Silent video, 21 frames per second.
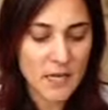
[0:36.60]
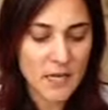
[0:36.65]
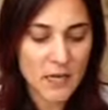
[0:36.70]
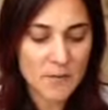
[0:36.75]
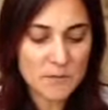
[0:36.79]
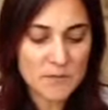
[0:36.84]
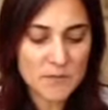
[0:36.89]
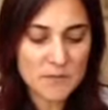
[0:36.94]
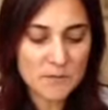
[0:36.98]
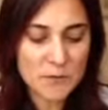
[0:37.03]

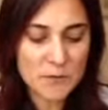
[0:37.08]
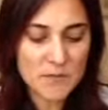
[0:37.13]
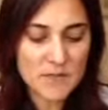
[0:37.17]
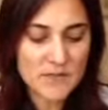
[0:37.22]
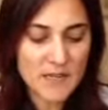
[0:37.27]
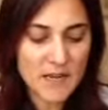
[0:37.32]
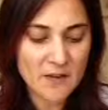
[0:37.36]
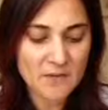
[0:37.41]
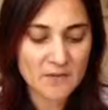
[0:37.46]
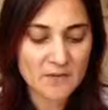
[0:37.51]
smooths
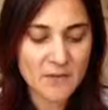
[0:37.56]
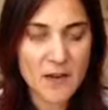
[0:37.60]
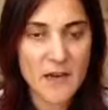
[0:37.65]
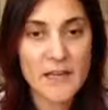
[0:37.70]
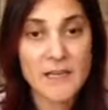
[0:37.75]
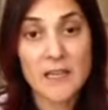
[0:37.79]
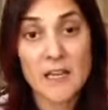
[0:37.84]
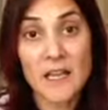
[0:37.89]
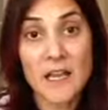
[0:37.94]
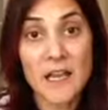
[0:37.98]
out
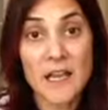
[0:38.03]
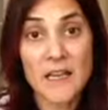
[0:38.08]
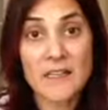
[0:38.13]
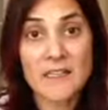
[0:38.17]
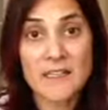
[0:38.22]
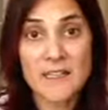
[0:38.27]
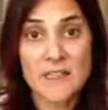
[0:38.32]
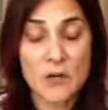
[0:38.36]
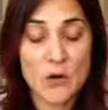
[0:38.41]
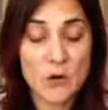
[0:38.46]
fine
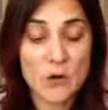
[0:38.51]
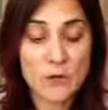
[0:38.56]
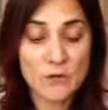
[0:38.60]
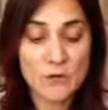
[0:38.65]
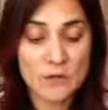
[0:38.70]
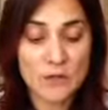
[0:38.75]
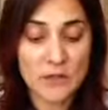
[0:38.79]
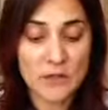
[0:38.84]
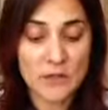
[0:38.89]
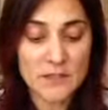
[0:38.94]
lines, and
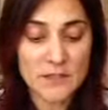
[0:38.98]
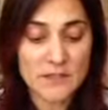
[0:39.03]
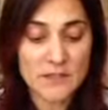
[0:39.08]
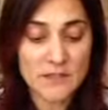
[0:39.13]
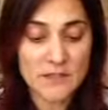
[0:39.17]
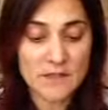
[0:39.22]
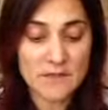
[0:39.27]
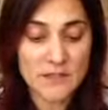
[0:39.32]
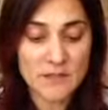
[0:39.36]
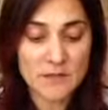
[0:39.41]
overall just
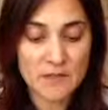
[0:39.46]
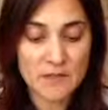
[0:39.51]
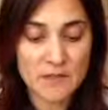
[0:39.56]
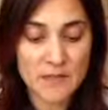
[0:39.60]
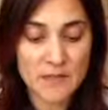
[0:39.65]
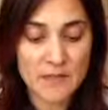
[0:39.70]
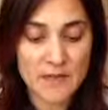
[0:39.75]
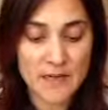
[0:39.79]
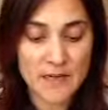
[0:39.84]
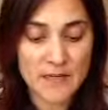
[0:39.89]
gives a
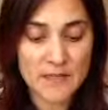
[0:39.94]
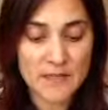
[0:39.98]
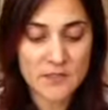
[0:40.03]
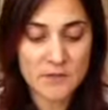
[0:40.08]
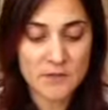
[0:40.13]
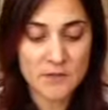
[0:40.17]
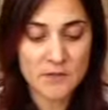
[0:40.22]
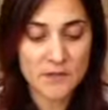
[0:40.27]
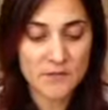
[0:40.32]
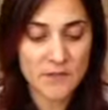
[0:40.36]
really nice
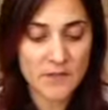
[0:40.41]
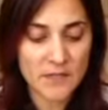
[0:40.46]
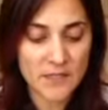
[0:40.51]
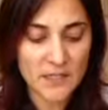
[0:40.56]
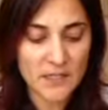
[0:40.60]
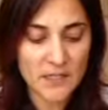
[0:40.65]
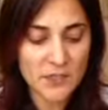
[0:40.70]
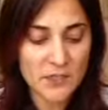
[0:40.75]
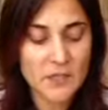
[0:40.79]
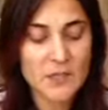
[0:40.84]
dewy
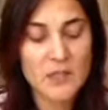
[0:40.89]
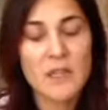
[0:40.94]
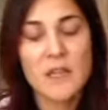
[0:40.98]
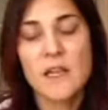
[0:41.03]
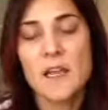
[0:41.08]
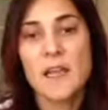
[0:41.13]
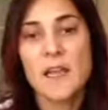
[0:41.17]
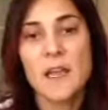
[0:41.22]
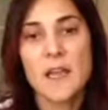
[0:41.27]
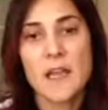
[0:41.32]
finish.
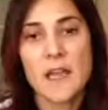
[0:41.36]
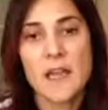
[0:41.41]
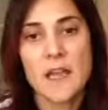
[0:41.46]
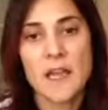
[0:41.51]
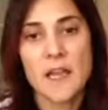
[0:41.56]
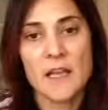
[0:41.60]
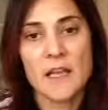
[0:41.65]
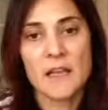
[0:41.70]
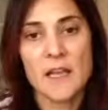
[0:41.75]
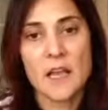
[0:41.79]

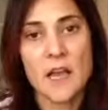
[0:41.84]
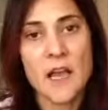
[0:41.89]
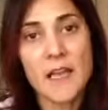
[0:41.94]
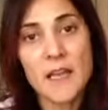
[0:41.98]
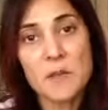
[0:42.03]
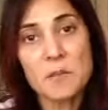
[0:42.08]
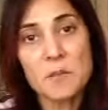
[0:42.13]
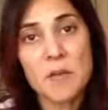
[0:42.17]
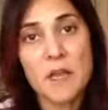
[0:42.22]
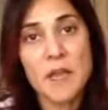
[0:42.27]
And I
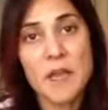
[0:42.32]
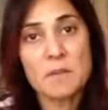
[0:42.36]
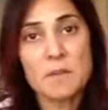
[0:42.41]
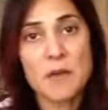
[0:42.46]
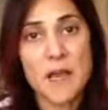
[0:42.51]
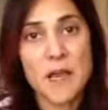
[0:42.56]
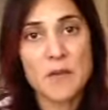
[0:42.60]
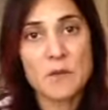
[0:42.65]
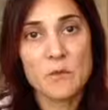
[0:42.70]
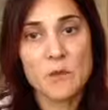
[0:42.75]
apply
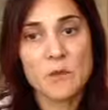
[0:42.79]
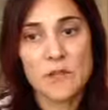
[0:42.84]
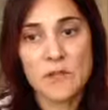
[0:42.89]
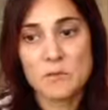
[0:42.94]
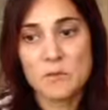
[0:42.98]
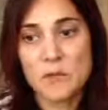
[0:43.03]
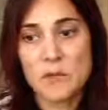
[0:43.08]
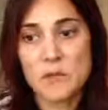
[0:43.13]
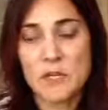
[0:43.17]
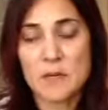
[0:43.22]
mine with a
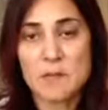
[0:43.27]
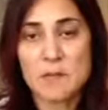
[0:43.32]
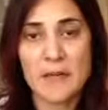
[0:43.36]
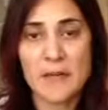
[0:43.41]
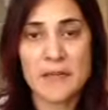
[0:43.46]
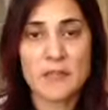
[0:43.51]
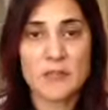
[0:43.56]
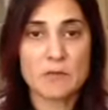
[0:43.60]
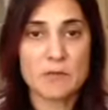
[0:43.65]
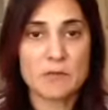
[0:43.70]
beauty
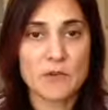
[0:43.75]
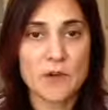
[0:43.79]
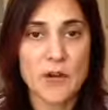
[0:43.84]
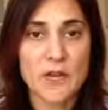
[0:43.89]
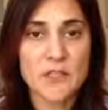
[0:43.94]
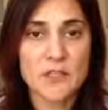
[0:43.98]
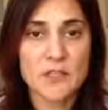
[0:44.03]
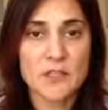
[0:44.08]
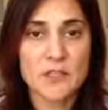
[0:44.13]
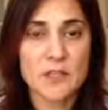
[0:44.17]
blender
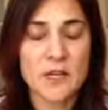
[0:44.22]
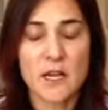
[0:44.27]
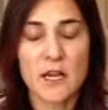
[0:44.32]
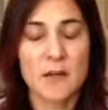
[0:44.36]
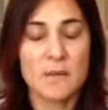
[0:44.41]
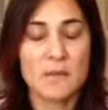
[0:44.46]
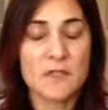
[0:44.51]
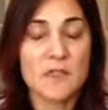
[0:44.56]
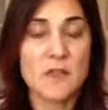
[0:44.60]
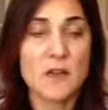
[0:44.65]
brush,
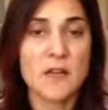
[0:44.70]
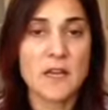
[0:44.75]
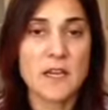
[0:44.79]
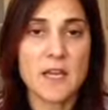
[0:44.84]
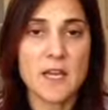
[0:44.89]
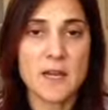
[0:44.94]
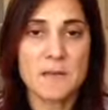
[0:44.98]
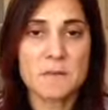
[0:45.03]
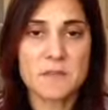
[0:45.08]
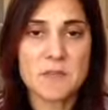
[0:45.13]

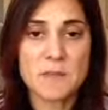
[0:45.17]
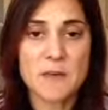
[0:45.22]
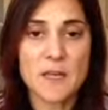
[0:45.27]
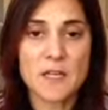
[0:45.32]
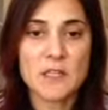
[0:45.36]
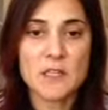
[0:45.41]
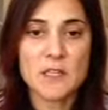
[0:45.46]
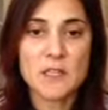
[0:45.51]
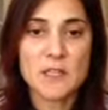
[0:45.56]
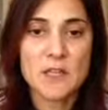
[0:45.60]

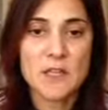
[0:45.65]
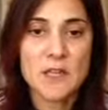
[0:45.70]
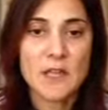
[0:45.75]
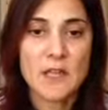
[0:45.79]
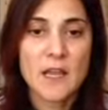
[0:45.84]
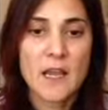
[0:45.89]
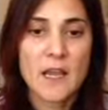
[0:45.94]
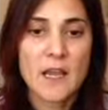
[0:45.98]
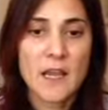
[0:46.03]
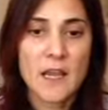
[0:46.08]
sponge.
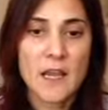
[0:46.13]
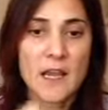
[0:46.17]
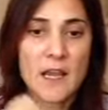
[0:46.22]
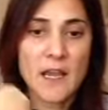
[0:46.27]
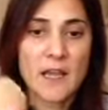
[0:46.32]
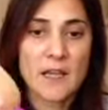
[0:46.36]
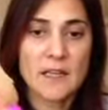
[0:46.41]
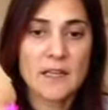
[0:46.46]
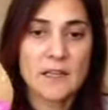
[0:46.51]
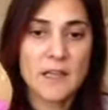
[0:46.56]

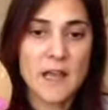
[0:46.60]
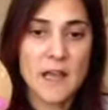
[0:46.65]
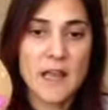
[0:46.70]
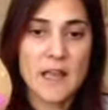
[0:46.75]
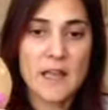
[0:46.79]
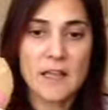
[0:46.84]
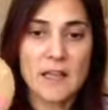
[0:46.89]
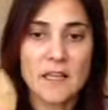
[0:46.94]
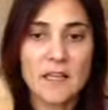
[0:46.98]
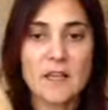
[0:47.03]
And
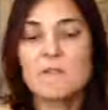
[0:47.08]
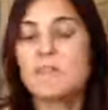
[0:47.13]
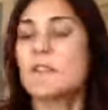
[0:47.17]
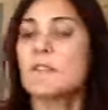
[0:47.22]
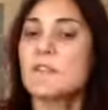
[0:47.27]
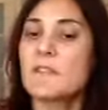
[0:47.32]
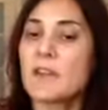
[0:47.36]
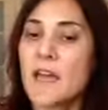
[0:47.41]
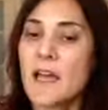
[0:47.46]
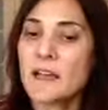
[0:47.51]
I love the
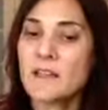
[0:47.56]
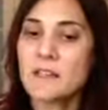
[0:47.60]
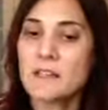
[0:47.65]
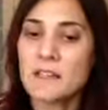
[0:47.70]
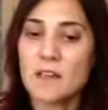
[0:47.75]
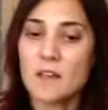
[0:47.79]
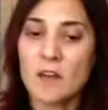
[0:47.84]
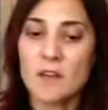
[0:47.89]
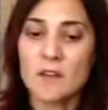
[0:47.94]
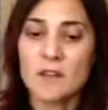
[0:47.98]
fact
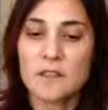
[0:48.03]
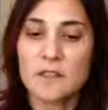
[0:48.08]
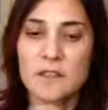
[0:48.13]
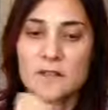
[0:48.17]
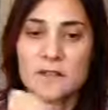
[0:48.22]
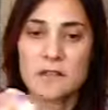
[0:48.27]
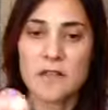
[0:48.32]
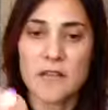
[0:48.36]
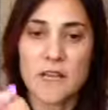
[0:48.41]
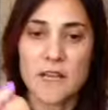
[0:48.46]
that all the
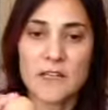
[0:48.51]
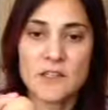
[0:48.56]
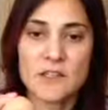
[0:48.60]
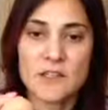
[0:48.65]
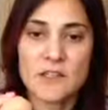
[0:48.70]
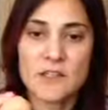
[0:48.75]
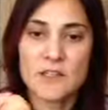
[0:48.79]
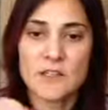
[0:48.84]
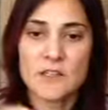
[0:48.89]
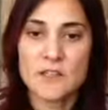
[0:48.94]
different
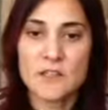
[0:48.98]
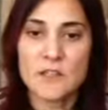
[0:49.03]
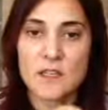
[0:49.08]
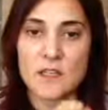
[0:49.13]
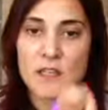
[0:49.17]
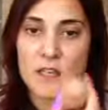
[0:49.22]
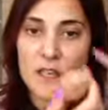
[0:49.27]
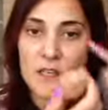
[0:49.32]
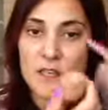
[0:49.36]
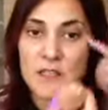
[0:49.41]
edges so you
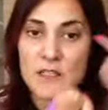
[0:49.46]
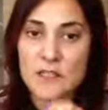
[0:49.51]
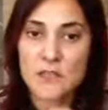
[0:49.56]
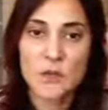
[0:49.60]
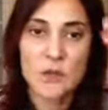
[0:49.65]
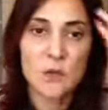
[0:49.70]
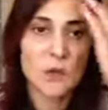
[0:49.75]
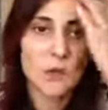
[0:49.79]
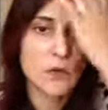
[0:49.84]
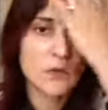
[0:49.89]
can get into
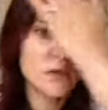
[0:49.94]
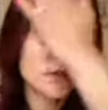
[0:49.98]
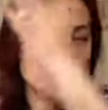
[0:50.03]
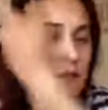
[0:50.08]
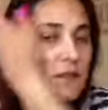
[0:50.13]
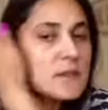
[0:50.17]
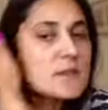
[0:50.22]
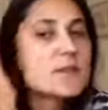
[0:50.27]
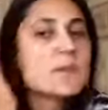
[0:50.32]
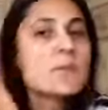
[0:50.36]

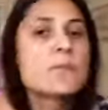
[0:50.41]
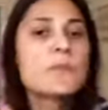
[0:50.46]
corners.